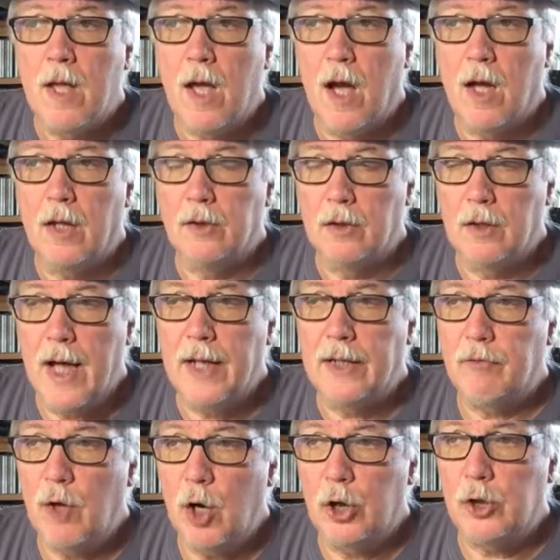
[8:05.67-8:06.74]
A lot
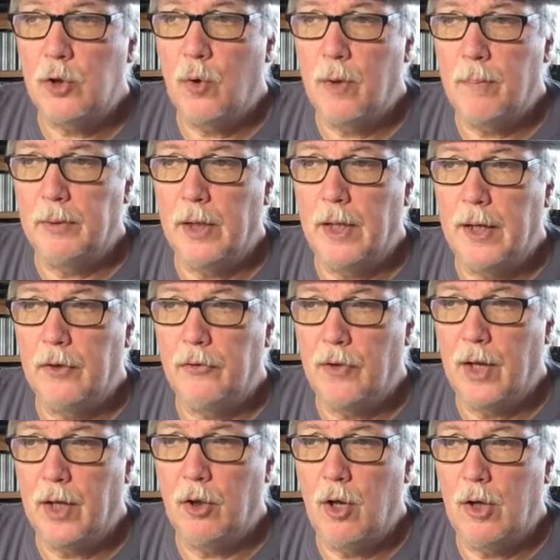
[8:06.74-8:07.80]
of hardcore players, a
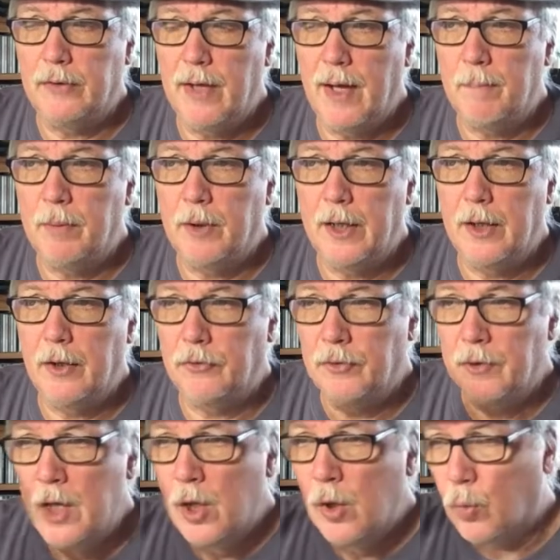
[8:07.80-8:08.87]
lot of longtime players
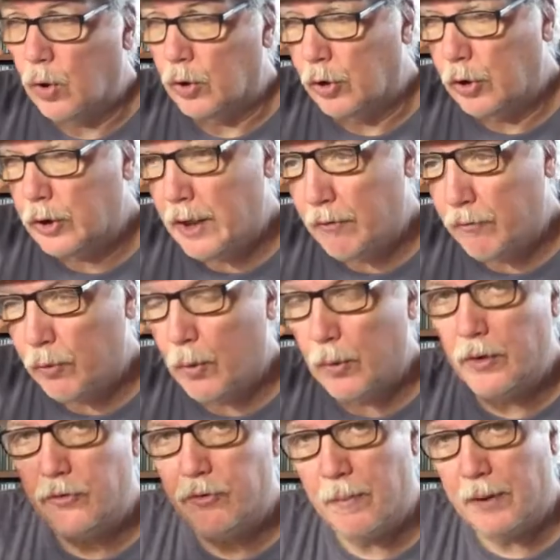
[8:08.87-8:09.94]
were looking forward
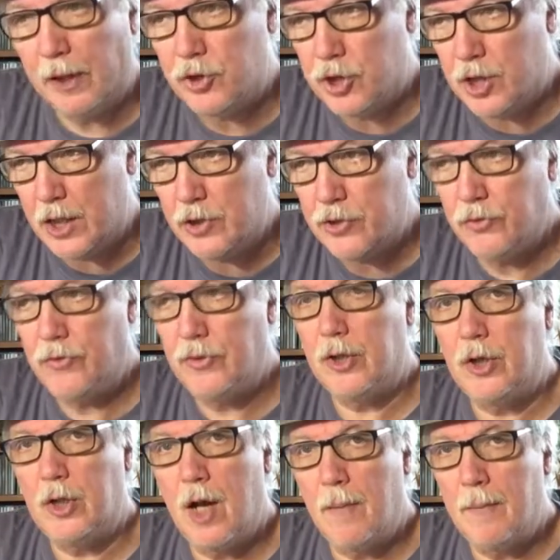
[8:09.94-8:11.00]
to some of the changes that
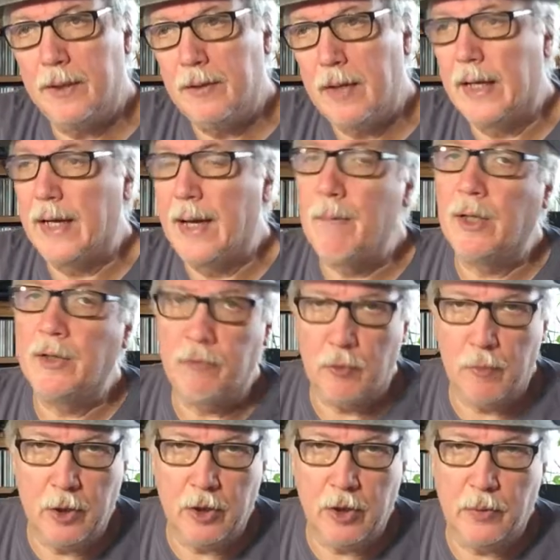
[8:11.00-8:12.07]
are coming, and I'm
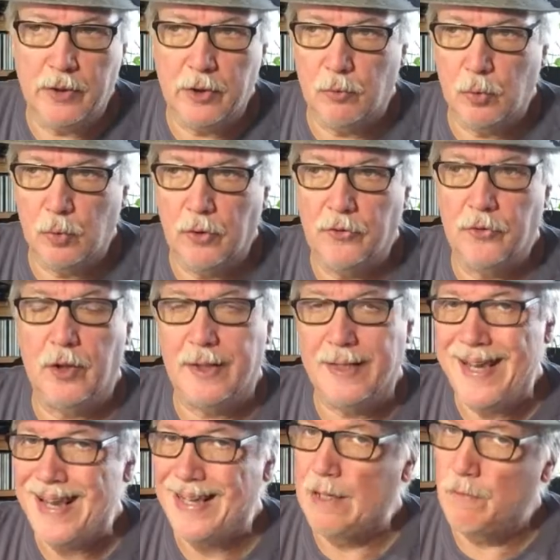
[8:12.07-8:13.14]
unfamiliar with the rules, so I
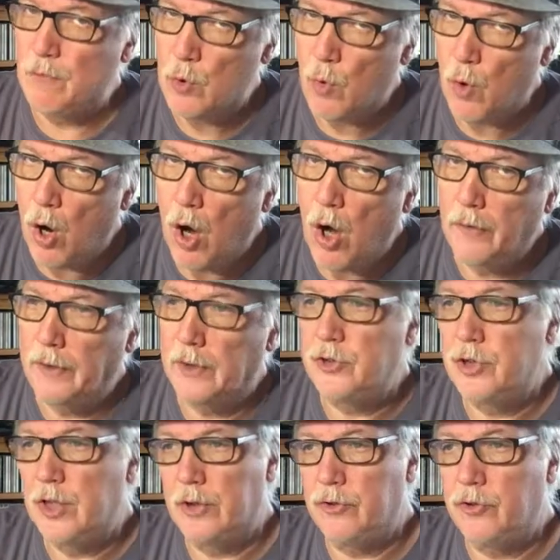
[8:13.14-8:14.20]
can't give you all the
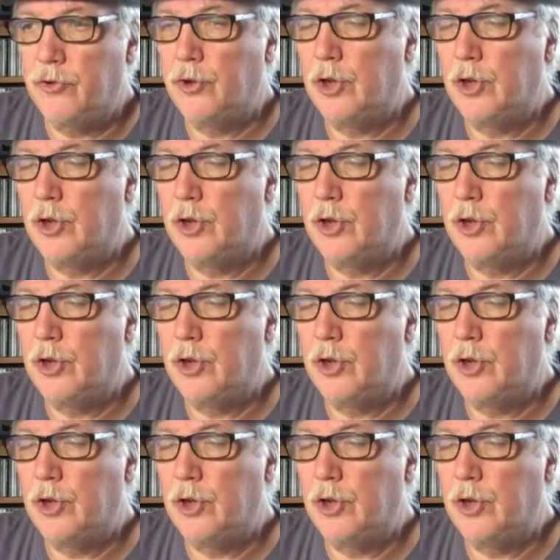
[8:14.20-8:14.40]
changes.